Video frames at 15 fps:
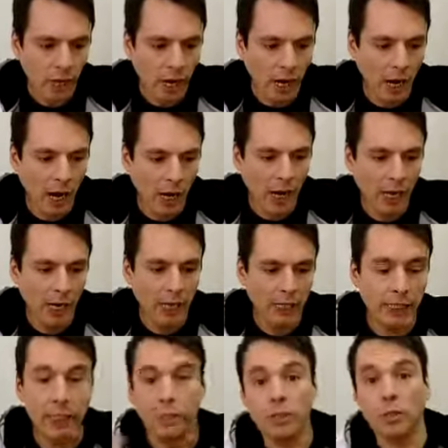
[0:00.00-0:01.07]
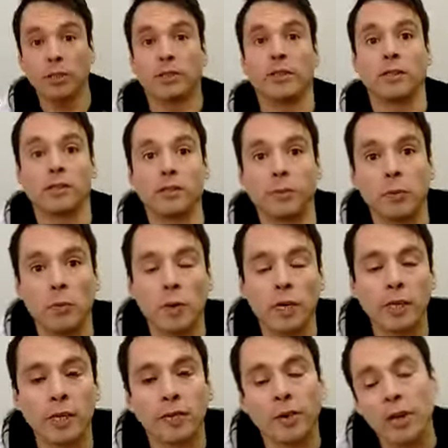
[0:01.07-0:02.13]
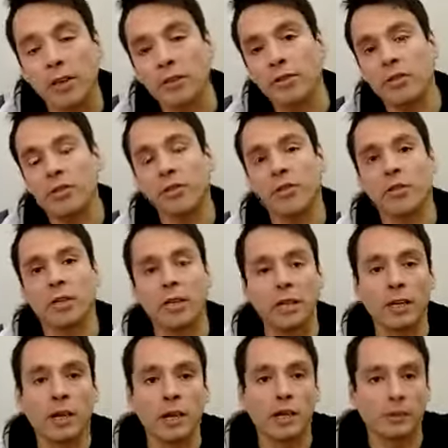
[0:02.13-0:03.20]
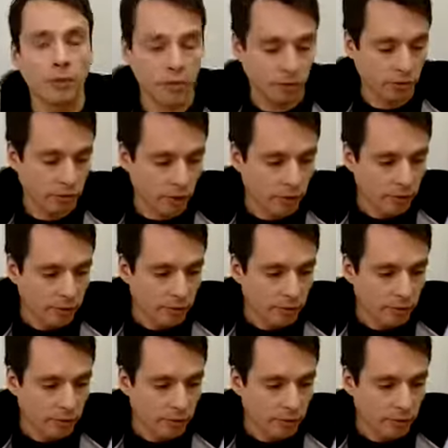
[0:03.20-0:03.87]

and the choices when arranging in a restaurant.